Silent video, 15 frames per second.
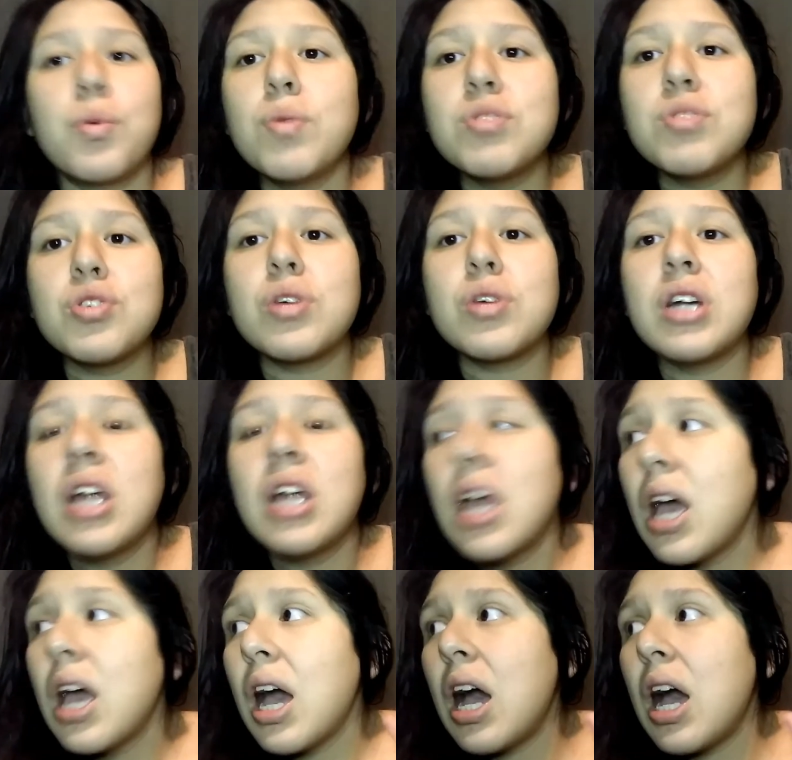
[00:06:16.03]
room tour.
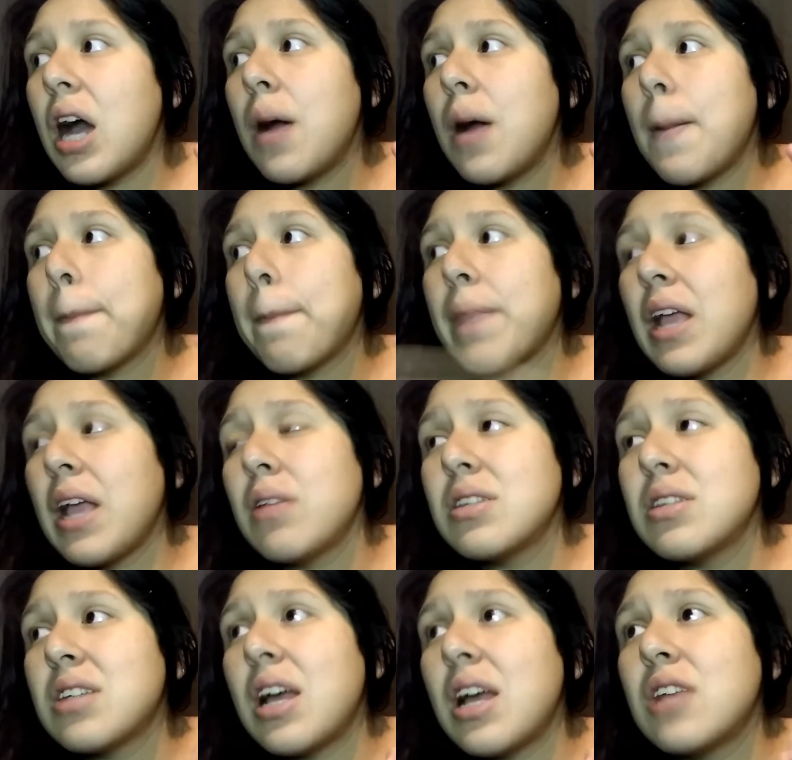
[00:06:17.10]
I
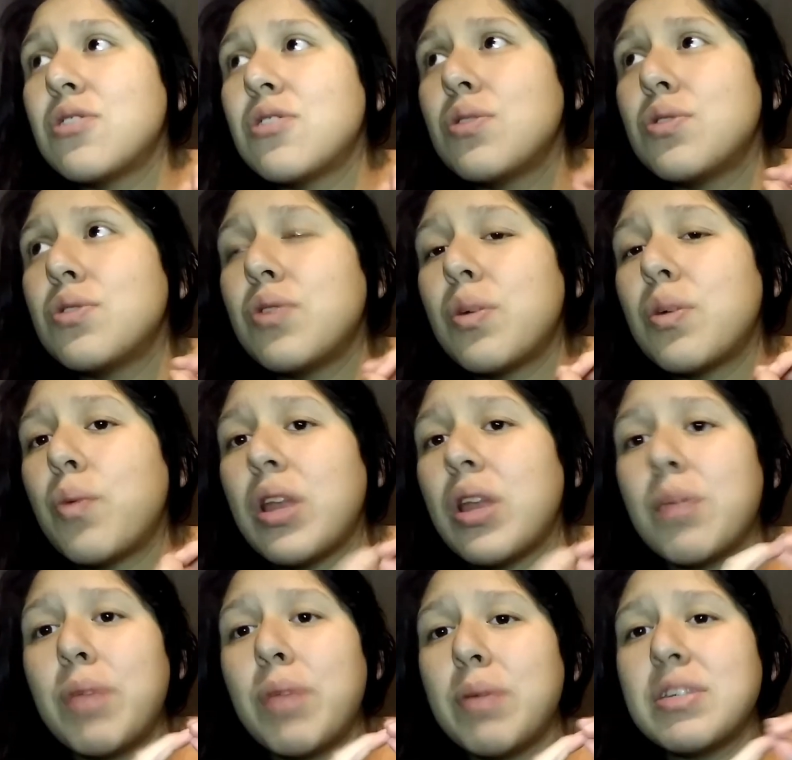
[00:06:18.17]
decided to do it when
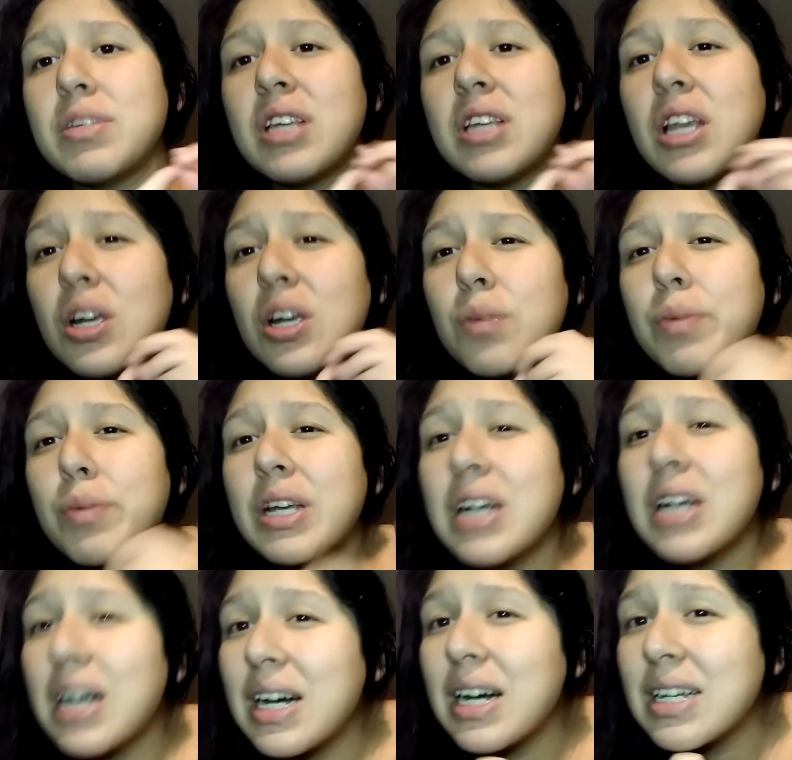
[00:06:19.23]
the baby's here
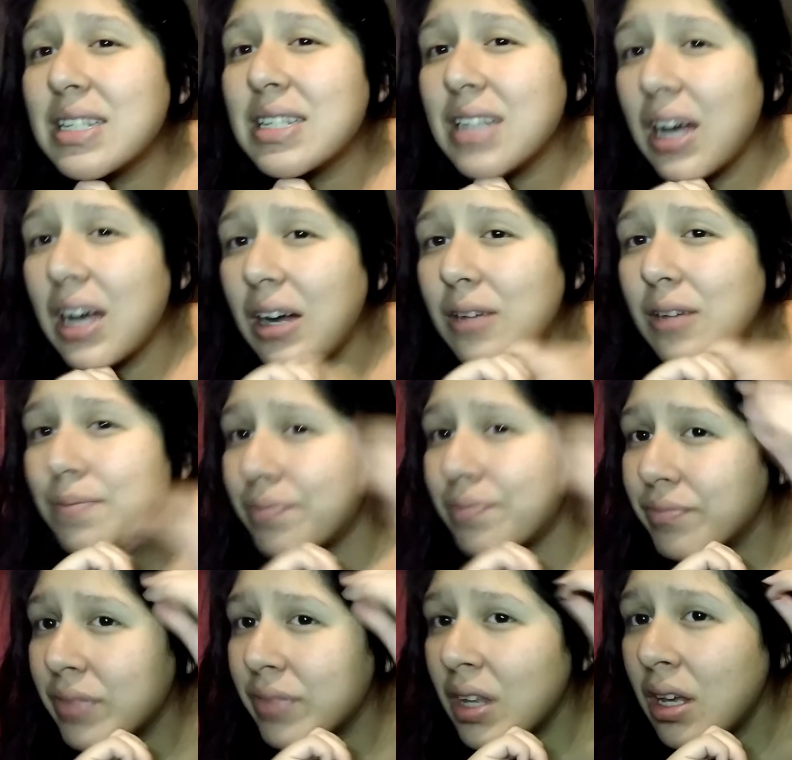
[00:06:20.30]
because,
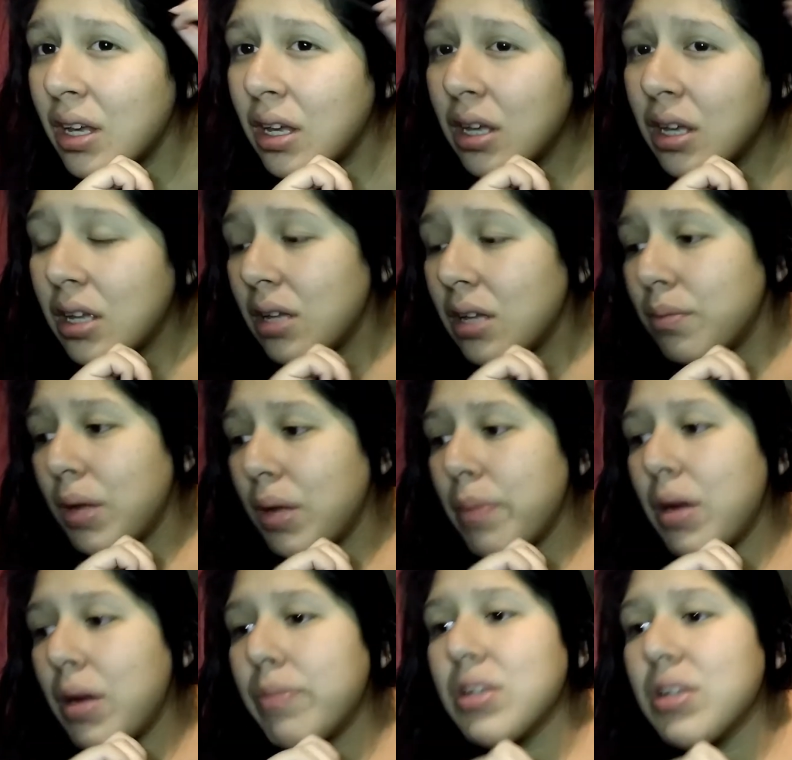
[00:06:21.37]
my
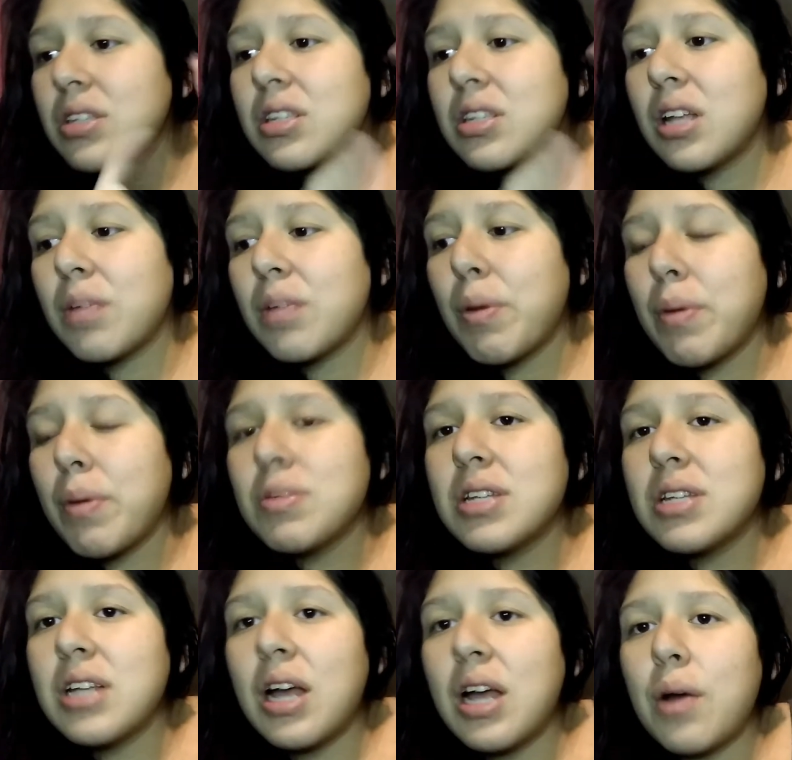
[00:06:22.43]
mom does. My mom
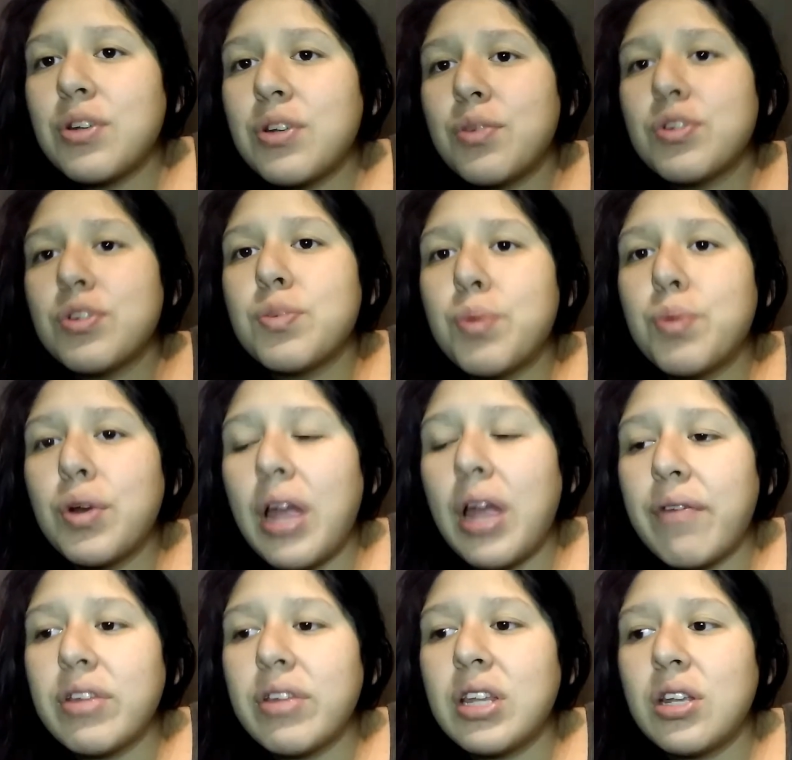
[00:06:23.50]
said that she wants to put
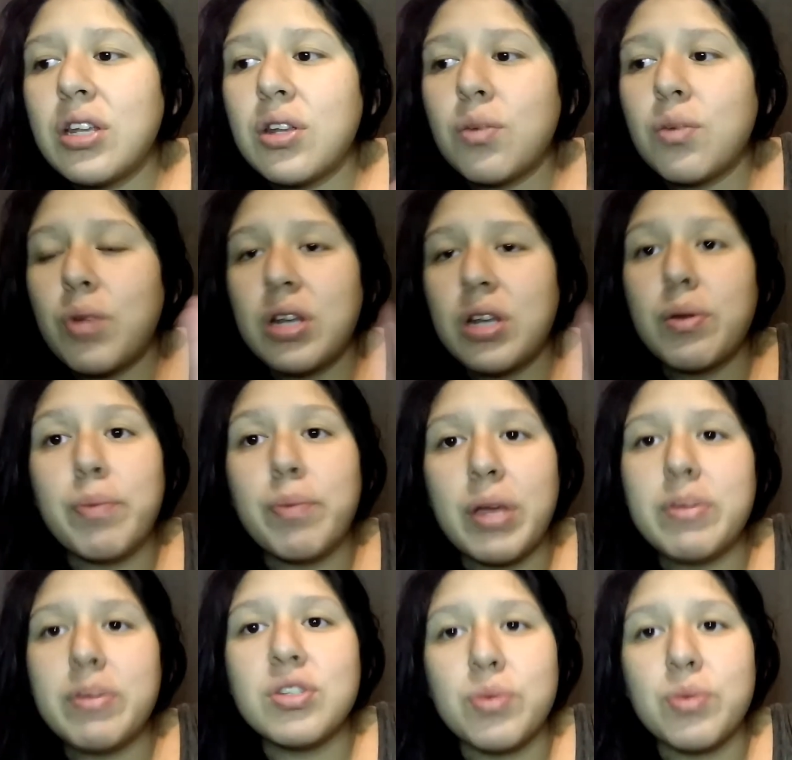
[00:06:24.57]
everything in when the
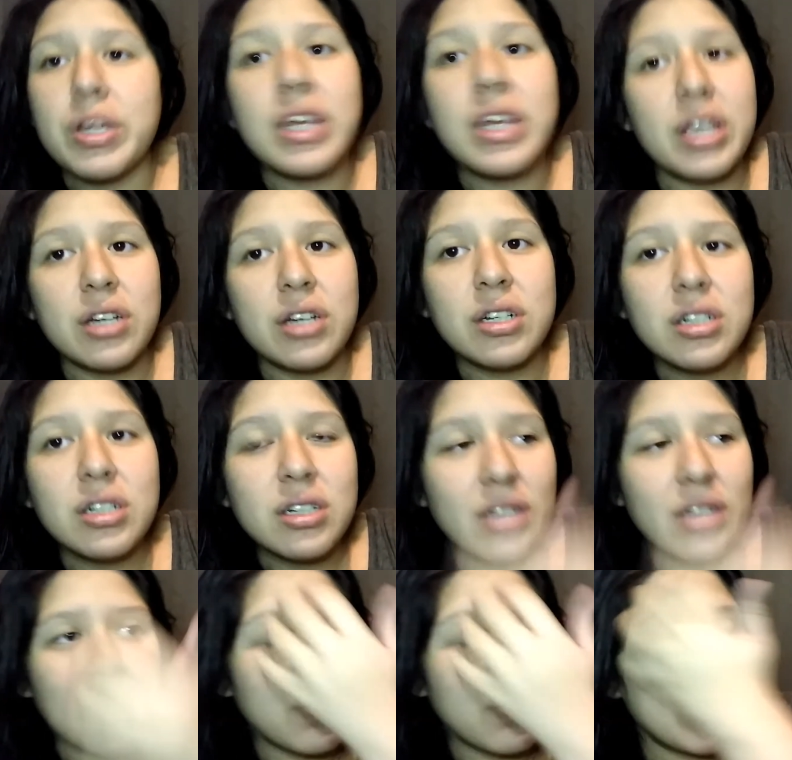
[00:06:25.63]
baby's already here,
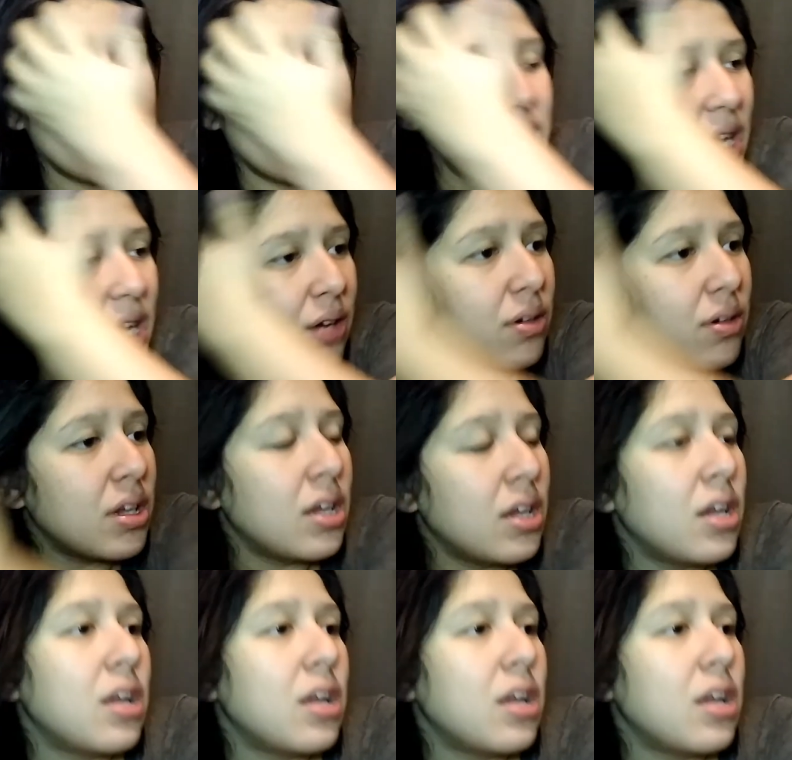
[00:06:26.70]
like when he's out.